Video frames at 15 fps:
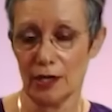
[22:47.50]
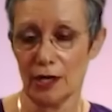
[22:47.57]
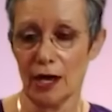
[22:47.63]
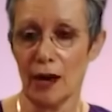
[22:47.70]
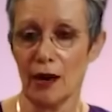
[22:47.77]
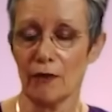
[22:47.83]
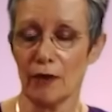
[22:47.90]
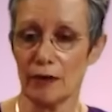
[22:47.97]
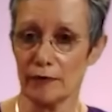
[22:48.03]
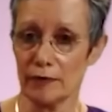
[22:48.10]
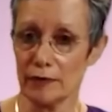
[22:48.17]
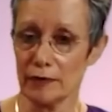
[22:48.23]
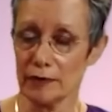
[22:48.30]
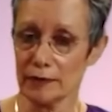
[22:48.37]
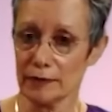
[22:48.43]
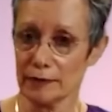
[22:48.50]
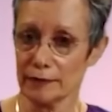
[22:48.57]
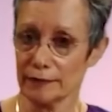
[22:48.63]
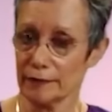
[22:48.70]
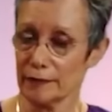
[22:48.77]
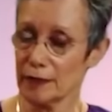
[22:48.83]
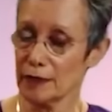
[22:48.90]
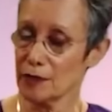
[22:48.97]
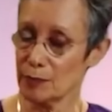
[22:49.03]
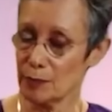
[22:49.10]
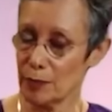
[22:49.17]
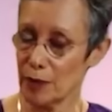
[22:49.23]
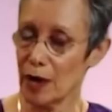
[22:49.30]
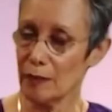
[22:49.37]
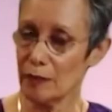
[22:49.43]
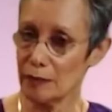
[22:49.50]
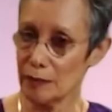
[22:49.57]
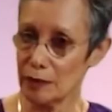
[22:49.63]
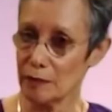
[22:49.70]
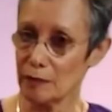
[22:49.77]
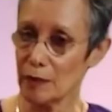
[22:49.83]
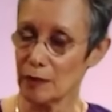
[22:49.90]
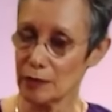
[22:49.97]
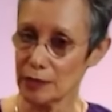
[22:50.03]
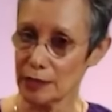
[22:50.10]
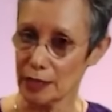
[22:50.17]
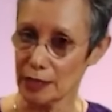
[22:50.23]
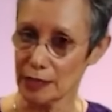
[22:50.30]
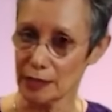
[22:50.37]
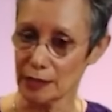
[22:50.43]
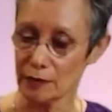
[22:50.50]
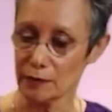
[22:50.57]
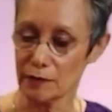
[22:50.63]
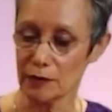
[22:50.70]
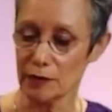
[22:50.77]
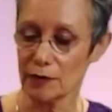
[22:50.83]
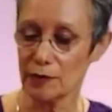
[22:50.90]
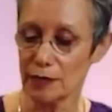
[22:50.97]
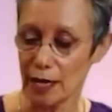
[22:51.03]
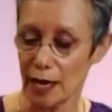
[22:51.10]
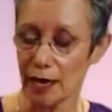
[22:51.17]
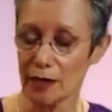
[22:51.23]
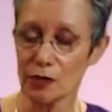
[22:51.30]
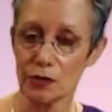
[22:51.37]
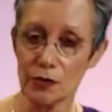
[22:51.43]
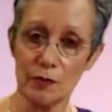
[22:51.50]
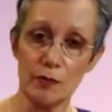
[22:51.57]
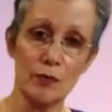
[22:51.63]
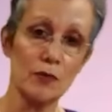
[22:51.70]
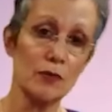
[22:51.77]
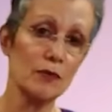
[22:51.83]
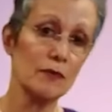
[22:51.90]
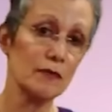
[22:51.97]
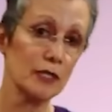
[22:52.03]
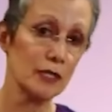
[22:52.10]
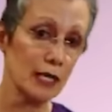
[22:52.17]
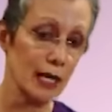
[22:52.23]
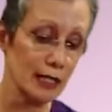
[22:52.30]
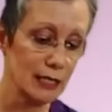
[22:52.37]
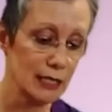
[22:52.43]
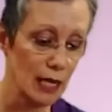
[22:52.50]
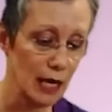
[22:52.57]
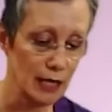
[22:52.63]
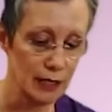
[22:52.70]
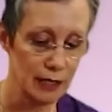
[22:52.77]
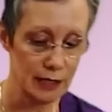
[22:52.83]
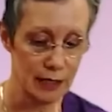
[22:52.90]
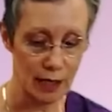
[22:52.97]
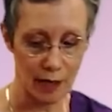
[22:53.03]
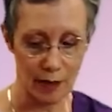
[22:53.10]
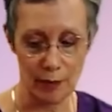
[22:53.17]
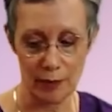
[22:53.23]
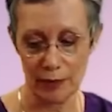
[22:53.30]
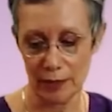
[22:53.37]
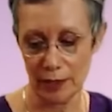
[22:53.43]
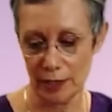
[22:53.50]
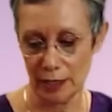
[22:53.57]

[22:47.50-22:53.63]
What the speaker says: However, it is probably most ideal for you to actually move to that side of the table